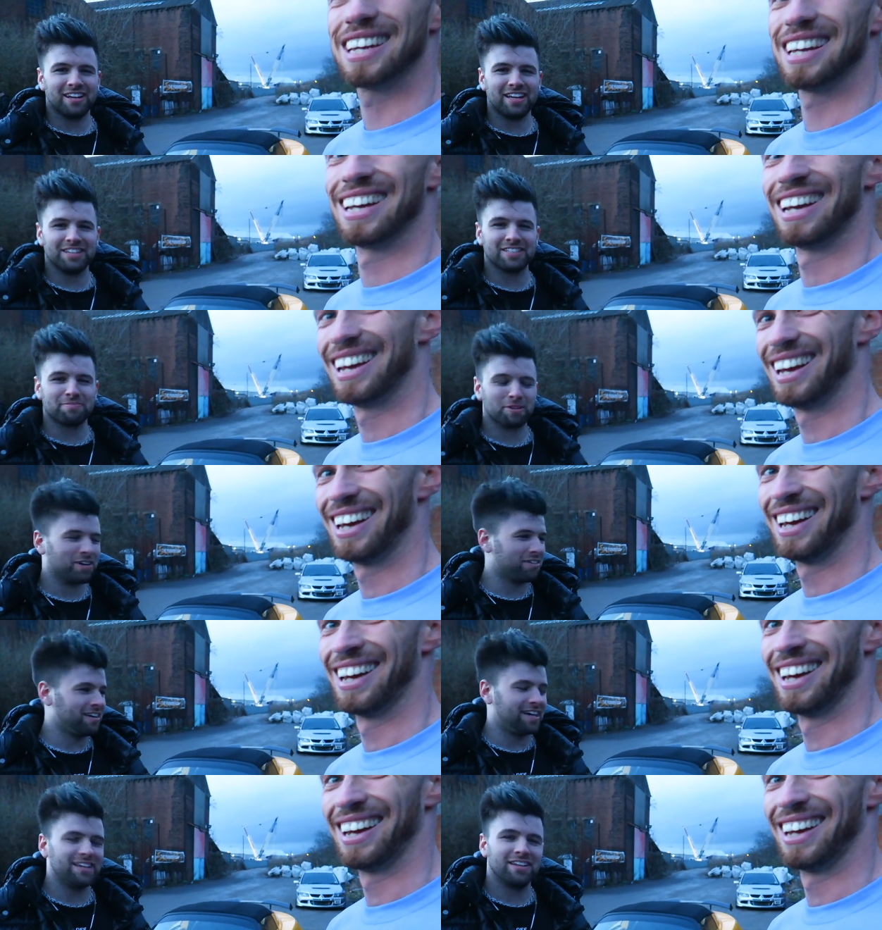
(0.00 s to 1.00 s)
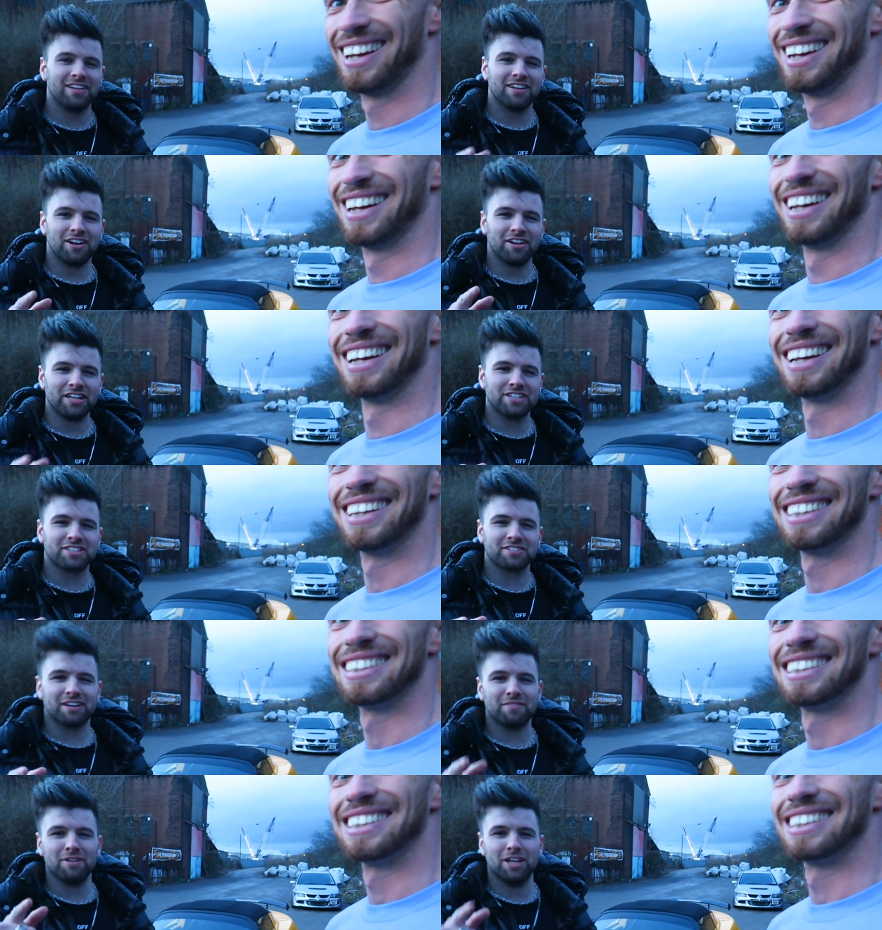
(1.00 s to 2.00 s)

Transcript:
Speaker 1: Leaves the plug right on Instagram,